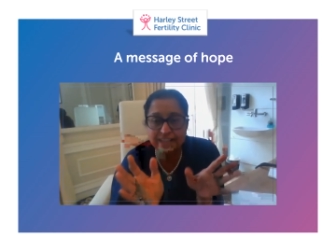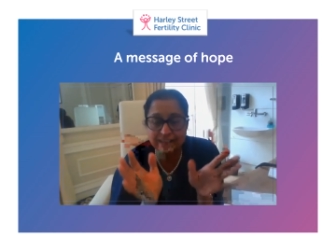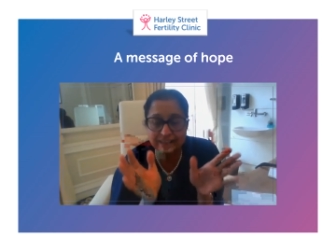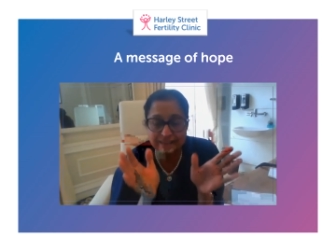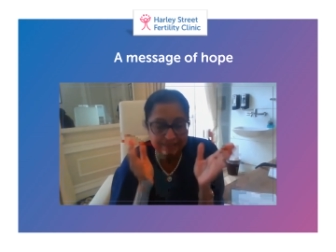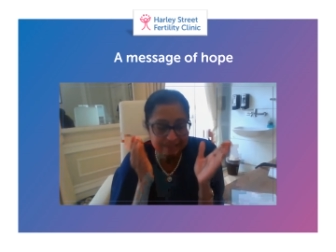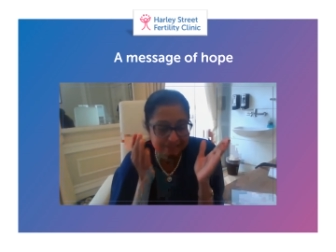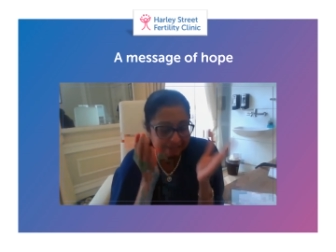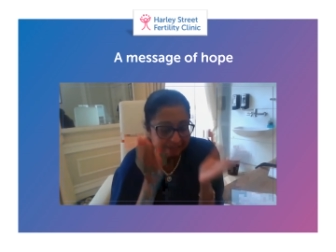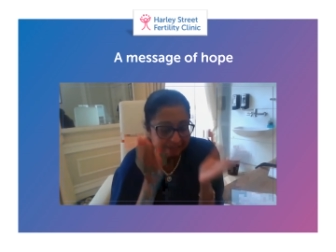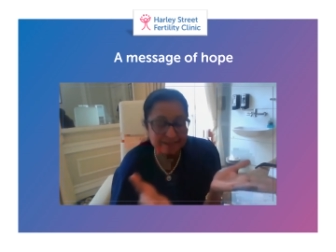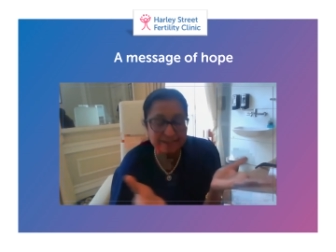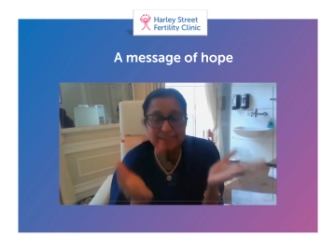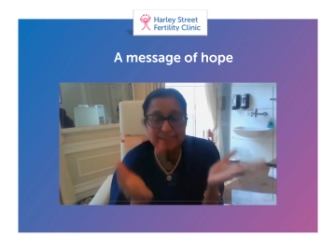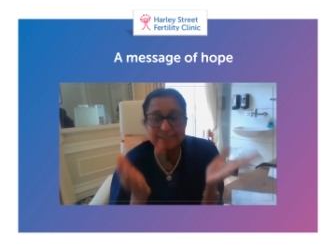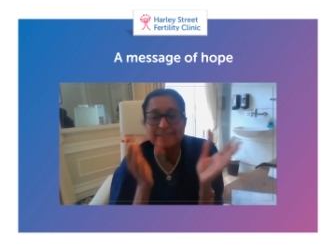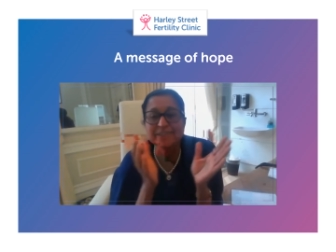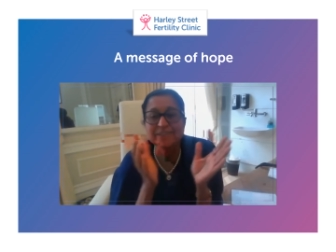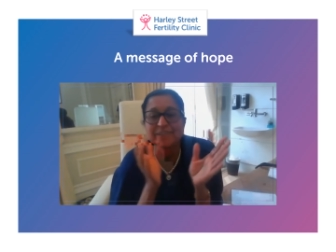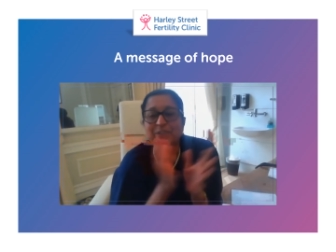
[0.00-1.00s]
and
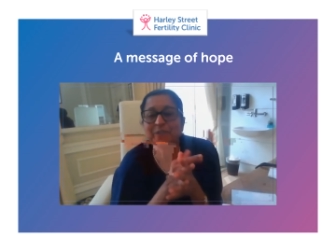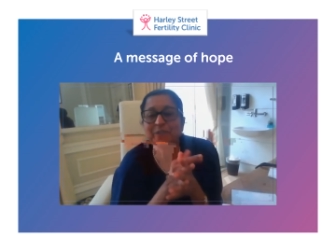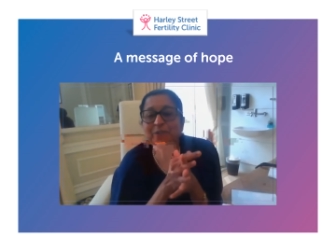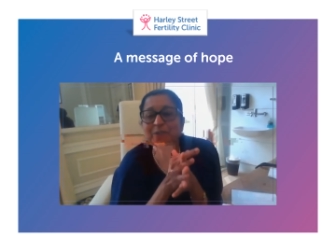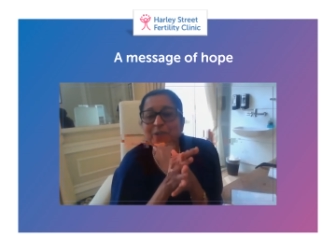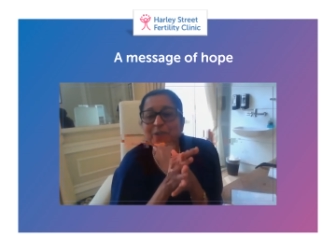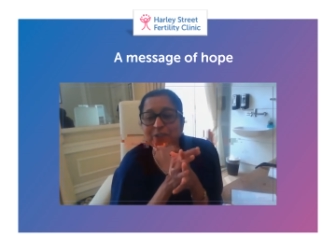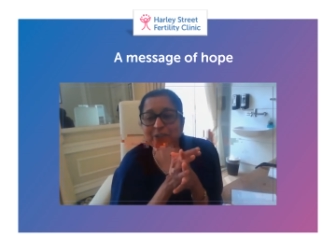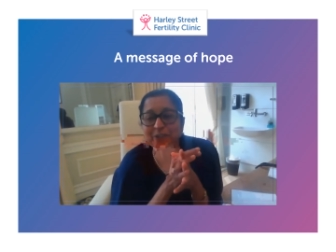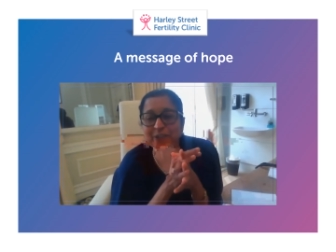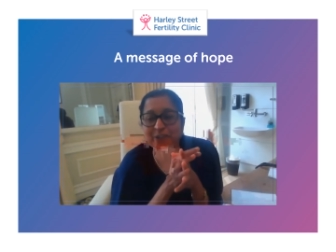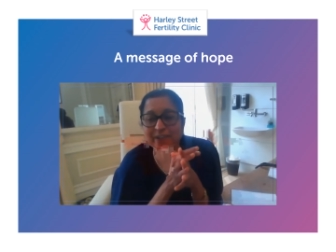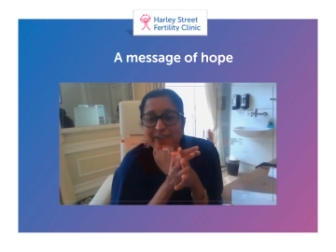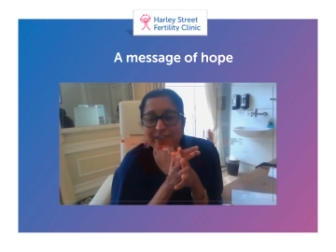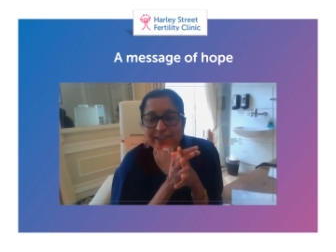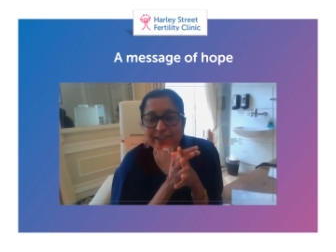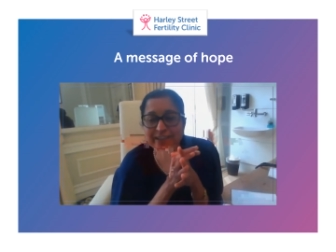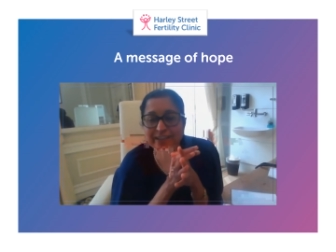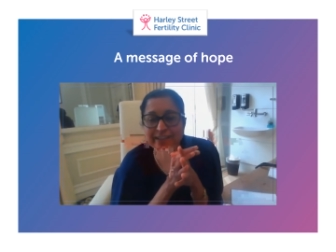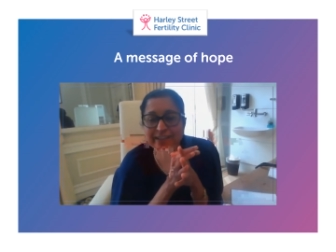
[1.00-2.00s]
you got your little
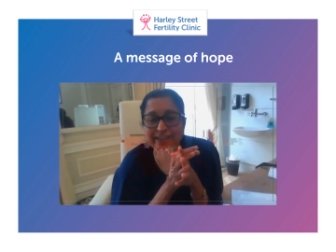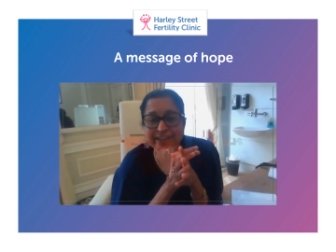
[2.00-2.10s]
girl.